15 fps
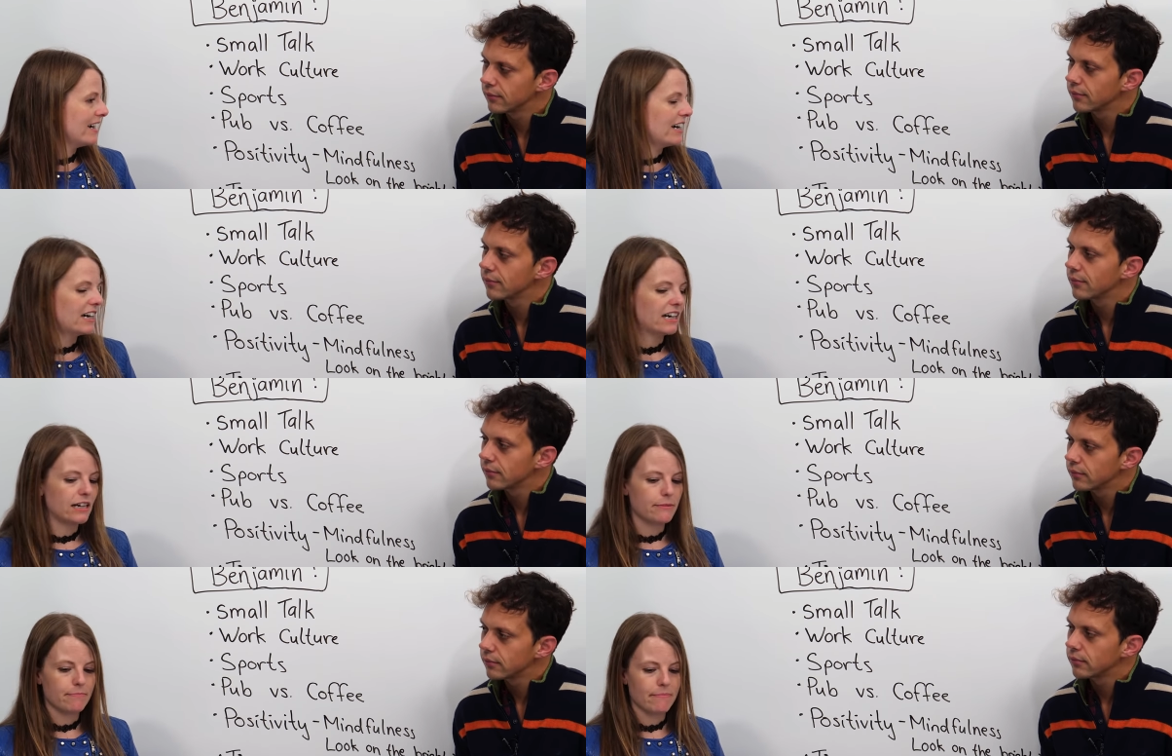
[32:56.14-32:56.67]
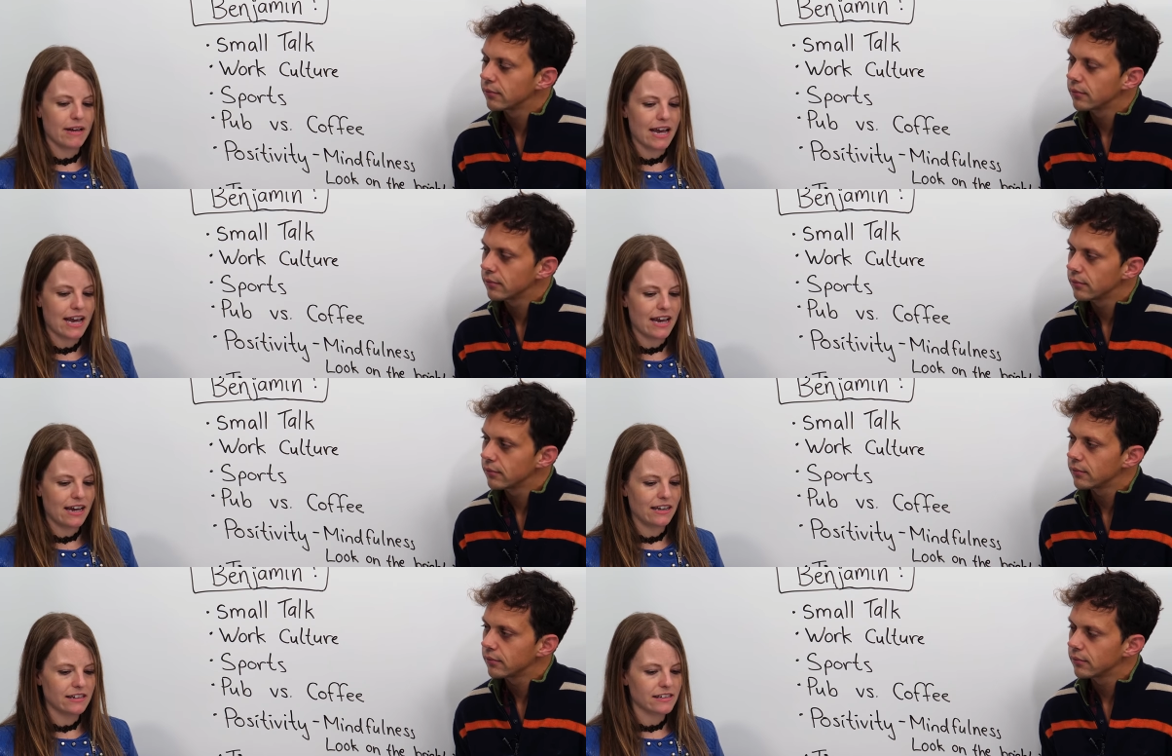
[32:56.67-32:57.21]
Speaker 1: Um,
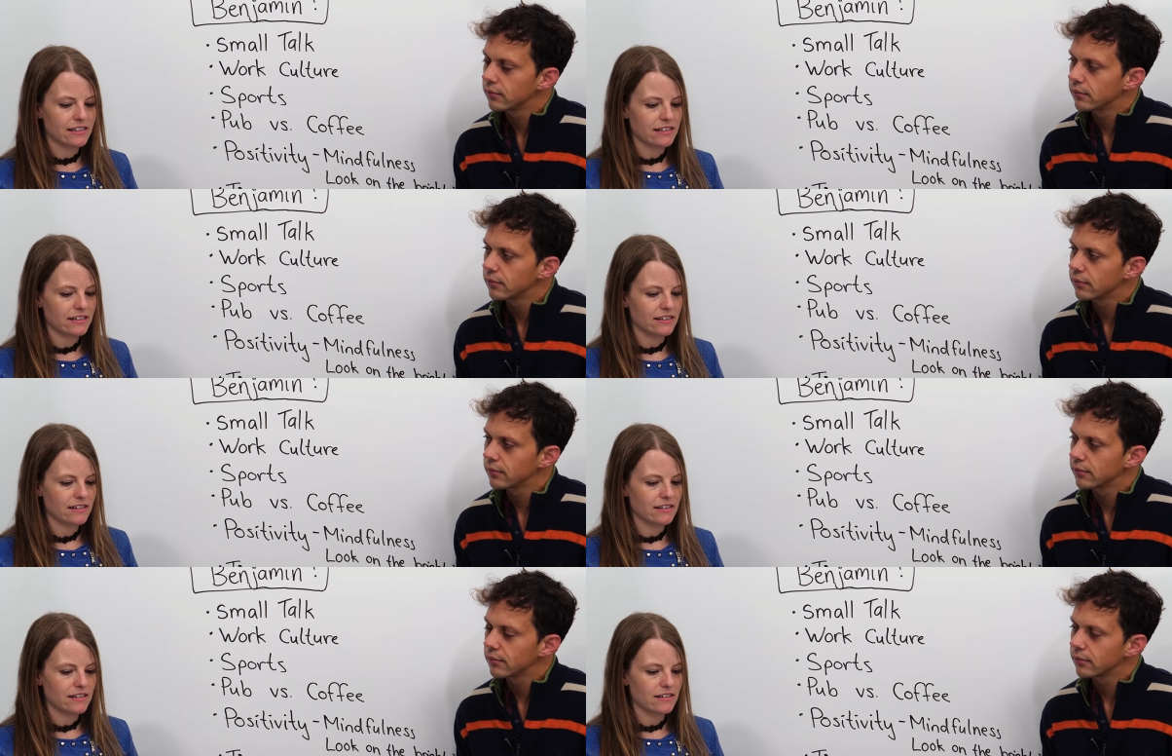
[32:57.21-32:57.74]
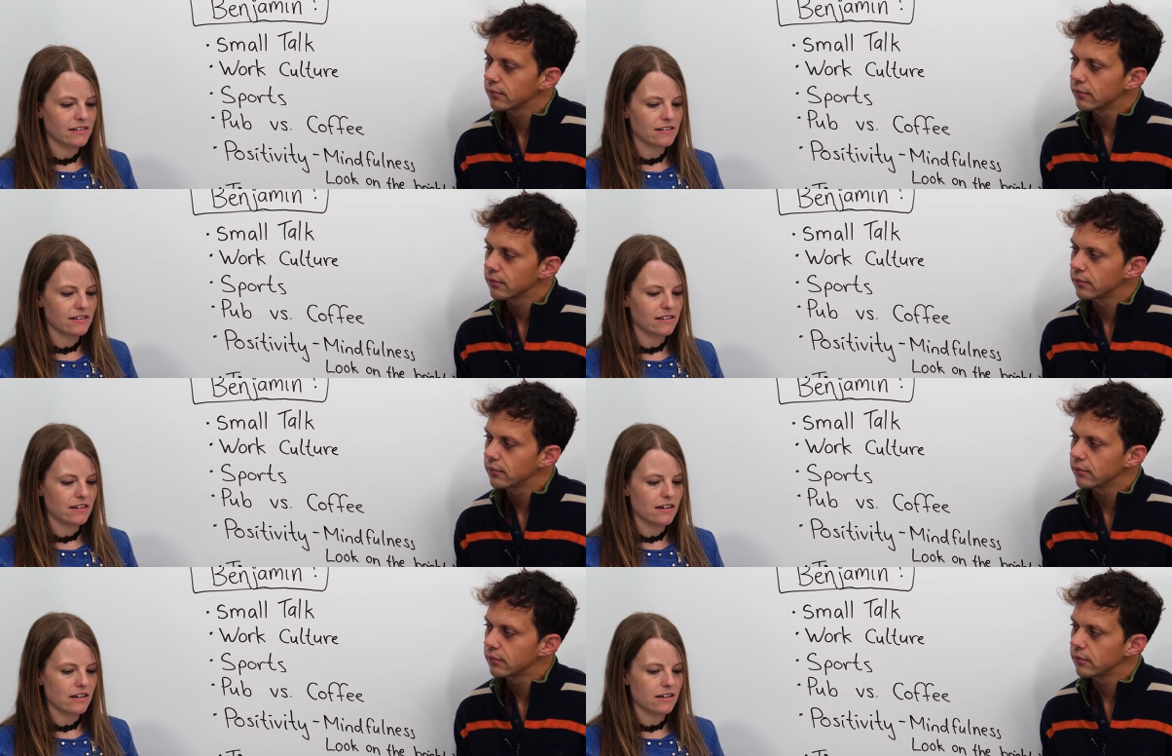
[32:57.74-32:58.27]
and
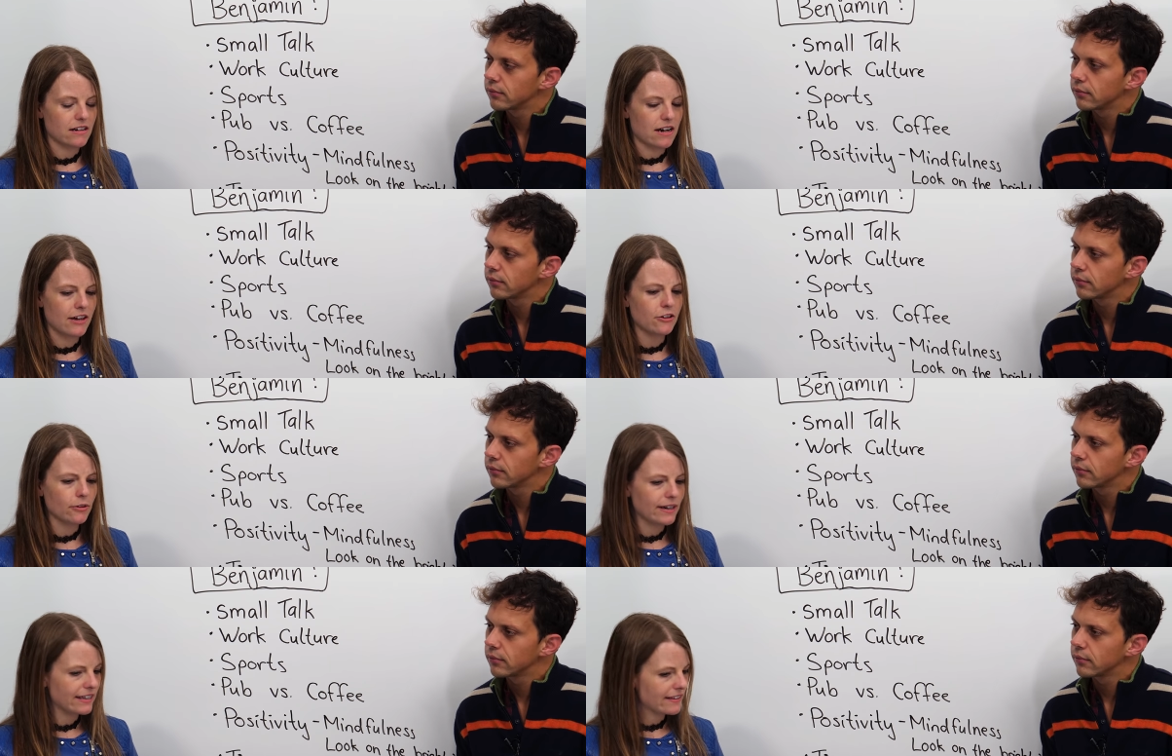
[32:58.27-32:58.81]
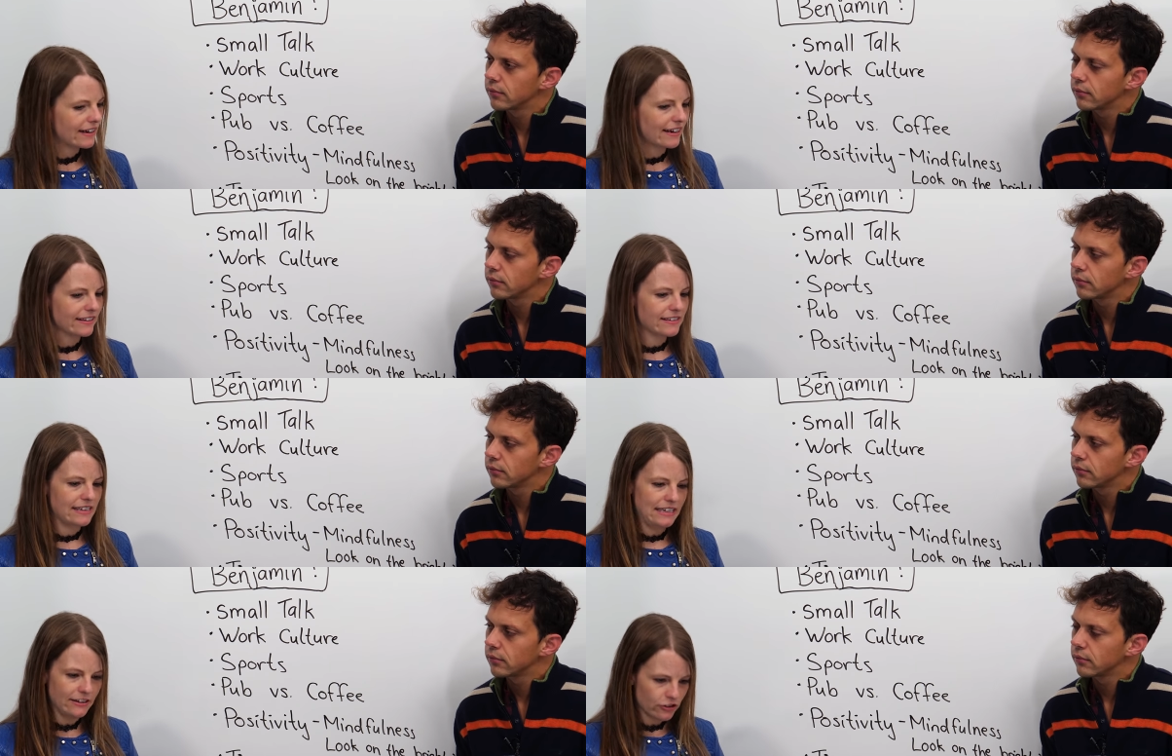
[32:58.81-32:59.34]
otherwise, I
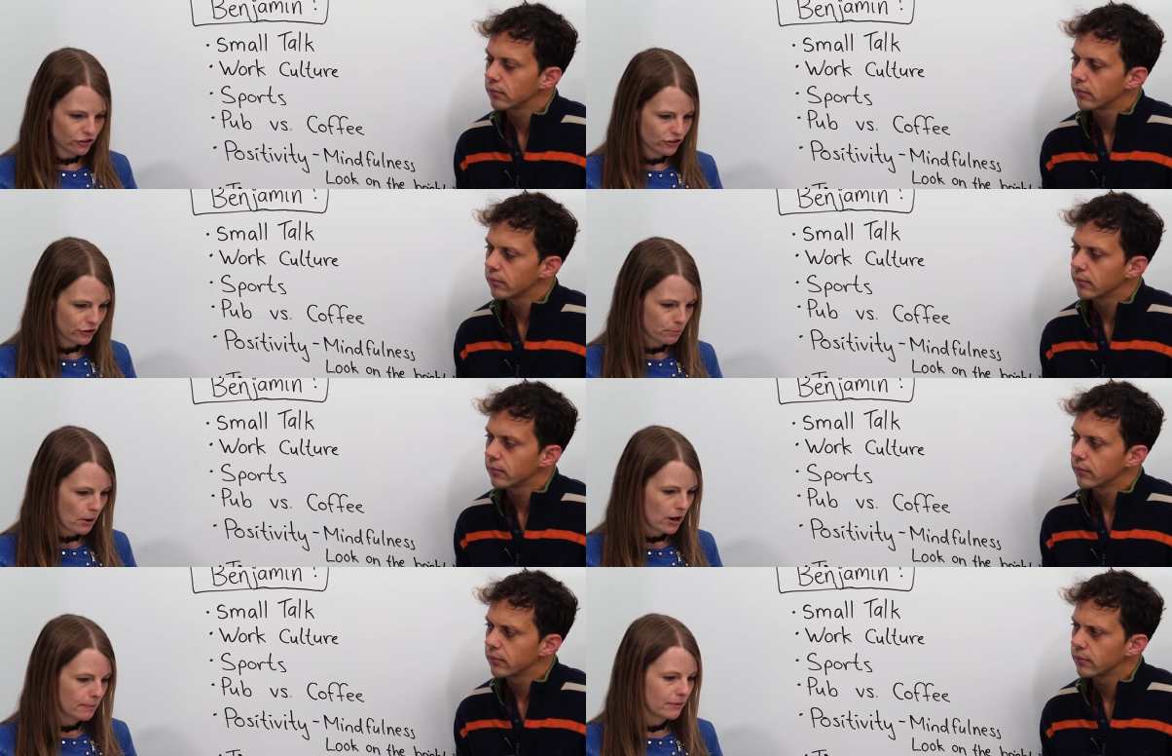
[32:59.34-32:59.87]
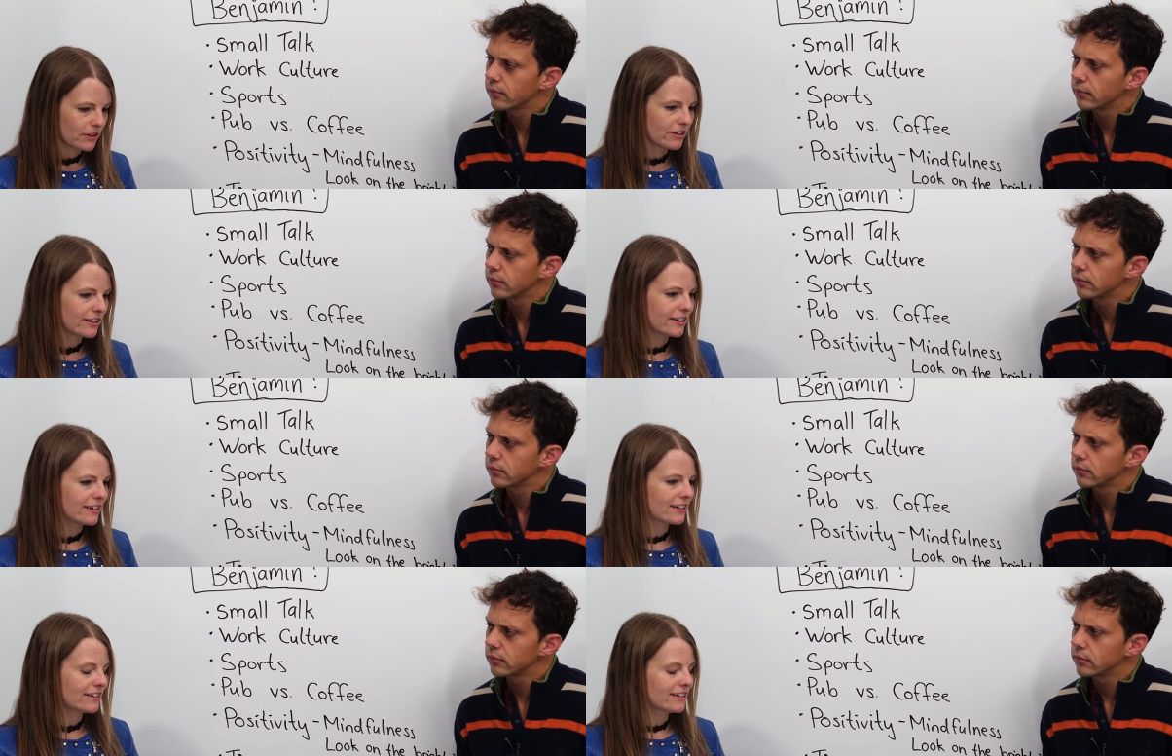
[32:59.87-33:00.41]
guess Easter is
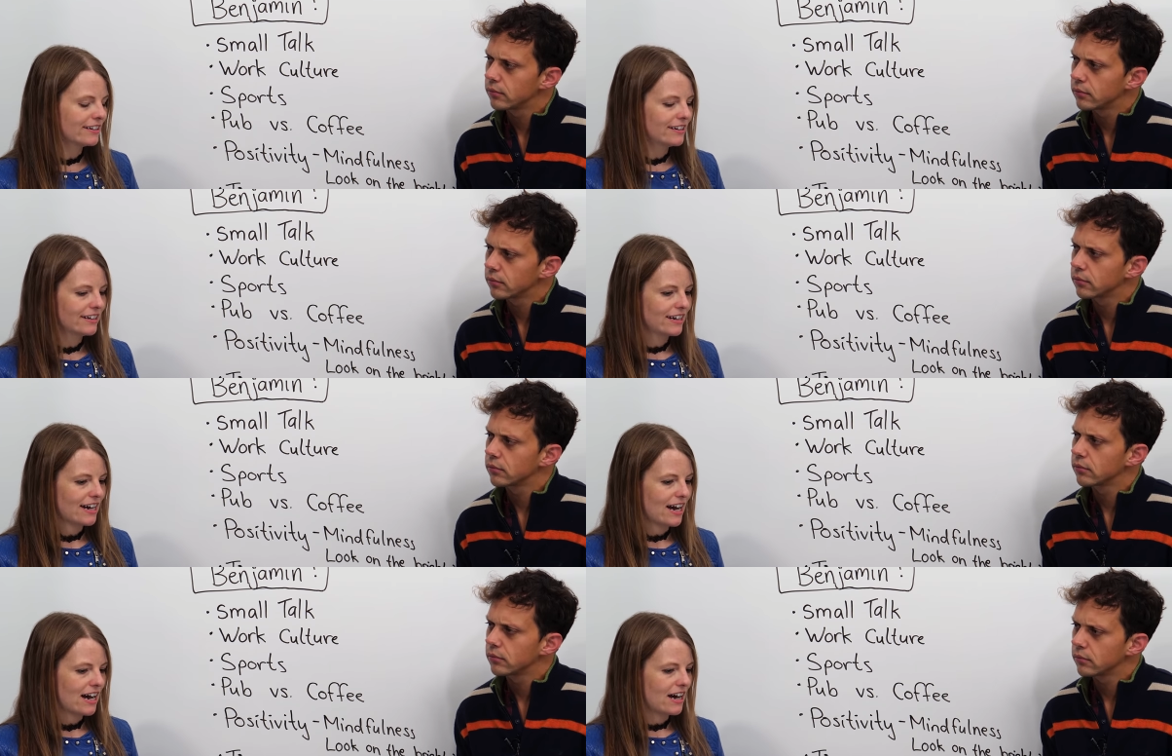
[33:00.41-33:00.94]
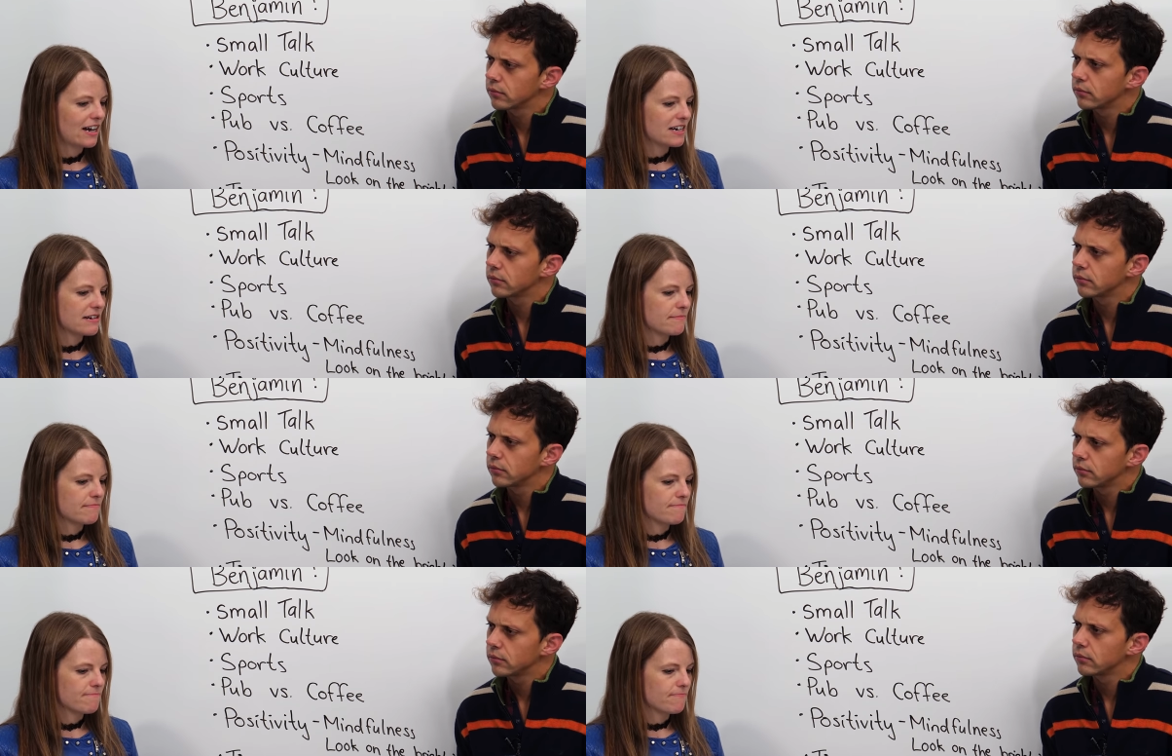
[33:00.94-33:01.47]
popular.
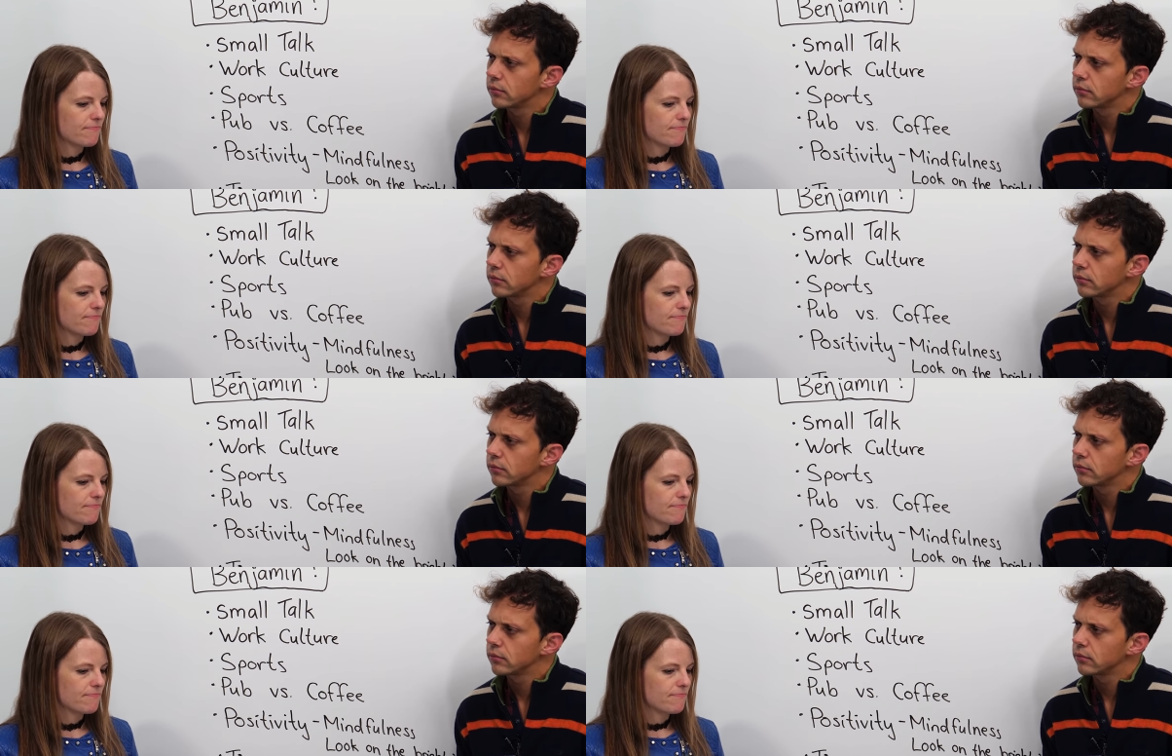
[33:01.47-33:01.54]
Um,